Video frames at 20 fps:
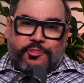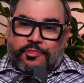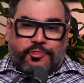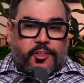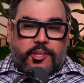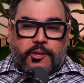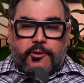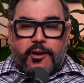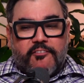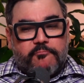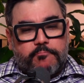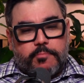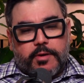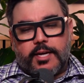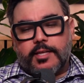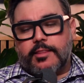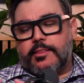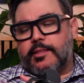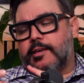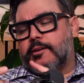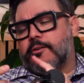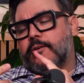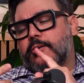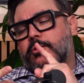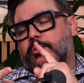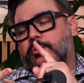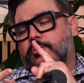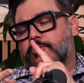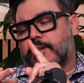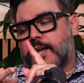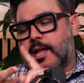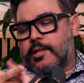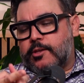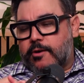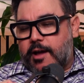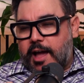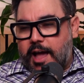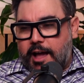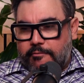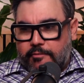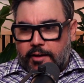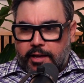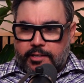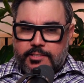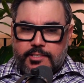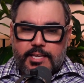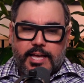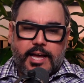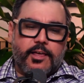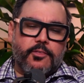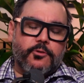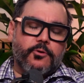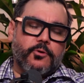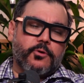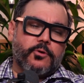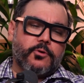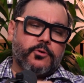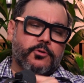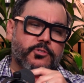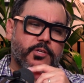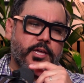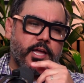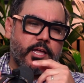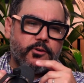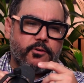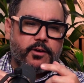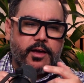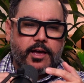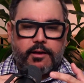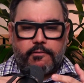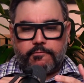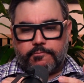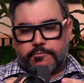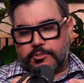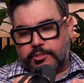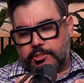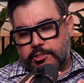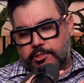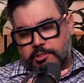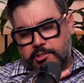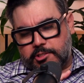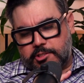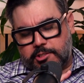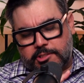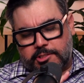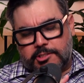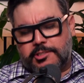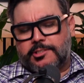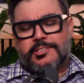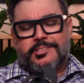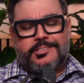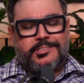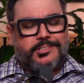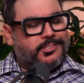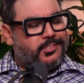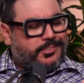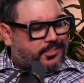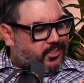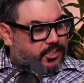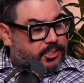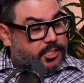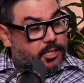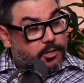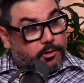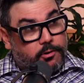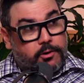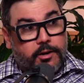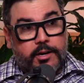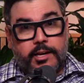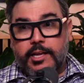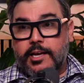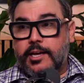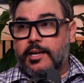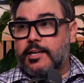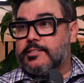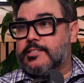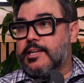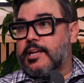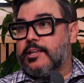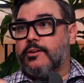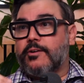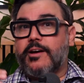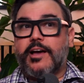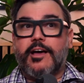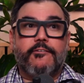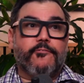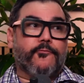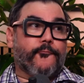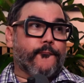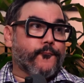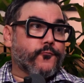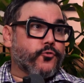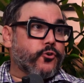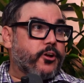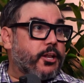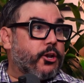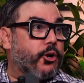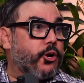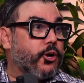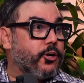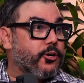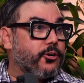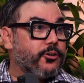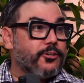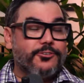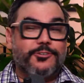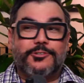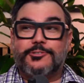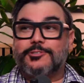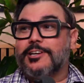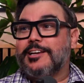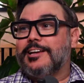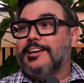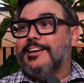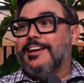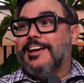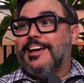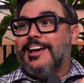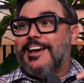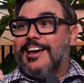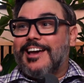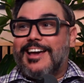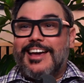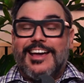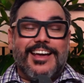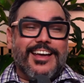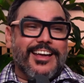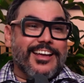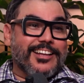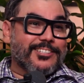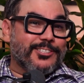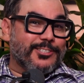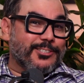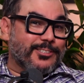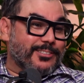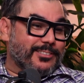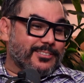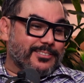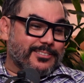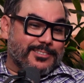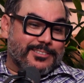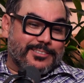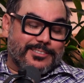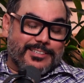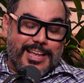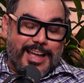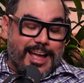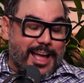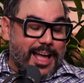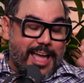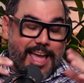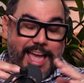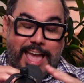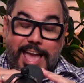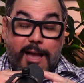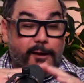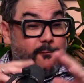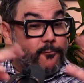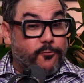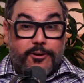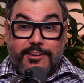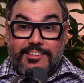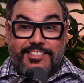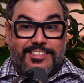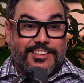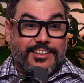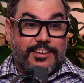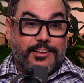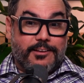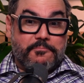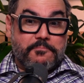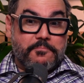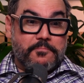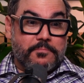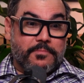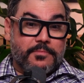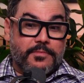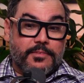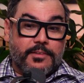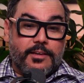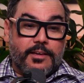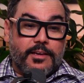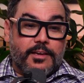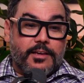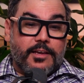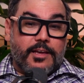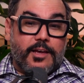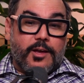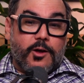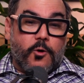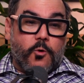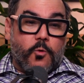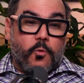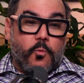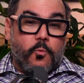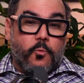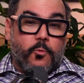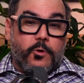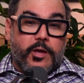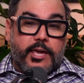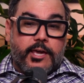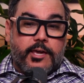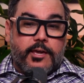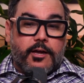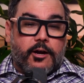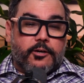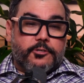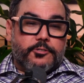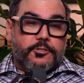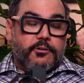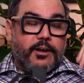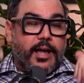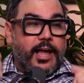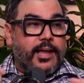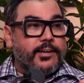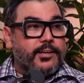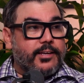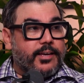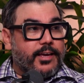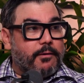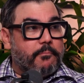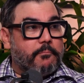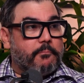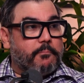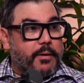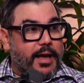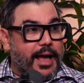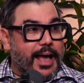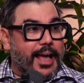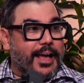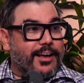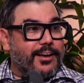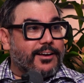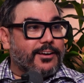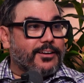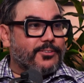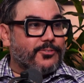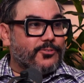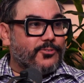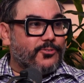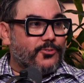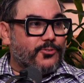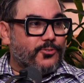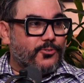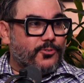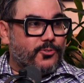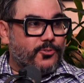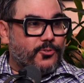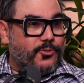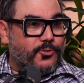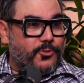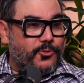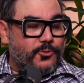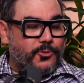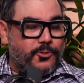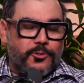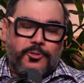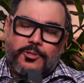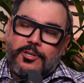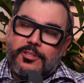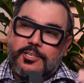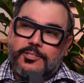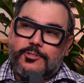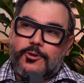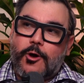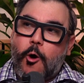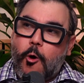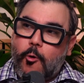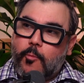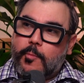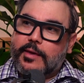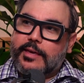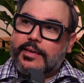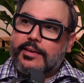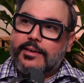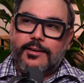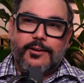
Then you have picadillos, and you have asados, and you have chicharrones, and you have fritters, and everything we are trying to get back to these homey